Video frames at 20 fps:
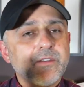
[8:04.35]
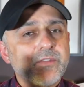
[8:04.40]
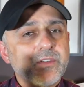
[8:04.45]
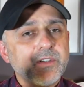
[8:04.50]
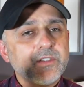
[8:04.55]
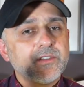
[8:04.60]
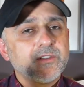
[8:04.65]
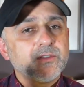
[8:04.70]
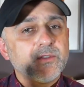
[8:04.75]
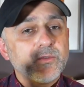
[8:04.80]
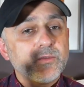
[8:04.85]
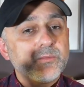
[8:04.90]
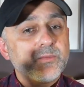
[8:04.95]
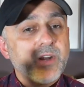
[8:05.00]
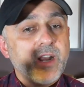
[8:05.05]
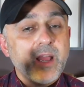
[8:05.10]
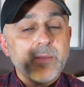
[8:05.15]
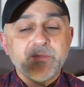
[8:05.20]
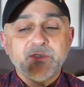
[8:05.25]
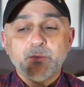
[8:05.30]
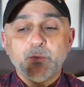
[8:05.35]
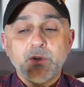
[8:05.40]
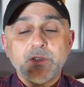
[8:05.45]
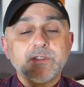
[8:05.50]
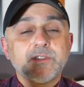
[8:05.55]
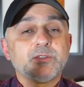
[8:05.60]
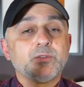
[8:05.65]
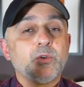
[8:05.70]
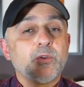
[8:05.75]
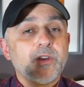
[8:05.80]
very soon, perhaps one
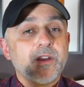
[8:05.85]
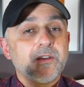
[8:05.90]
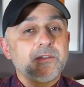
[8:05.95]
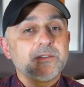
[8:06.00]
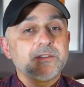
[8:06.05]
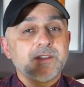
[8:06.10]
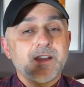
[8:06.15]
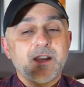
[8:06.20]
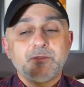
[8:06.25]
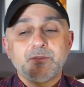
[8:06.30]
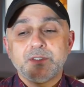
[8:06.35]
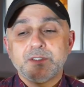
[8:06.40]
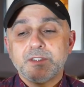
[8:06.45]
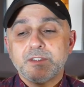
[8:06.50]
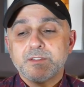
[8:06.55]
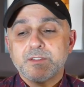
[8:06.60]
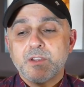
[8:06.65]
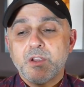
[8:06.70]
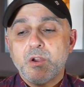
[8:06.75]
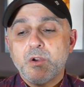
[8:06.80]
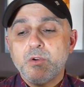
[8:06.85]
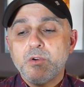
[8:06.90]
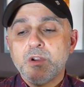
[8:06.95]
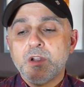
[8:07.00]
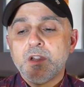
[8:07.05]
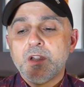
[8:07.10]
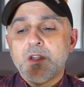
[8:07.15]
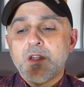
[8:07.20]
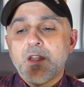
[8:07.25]
store here in San Francisco.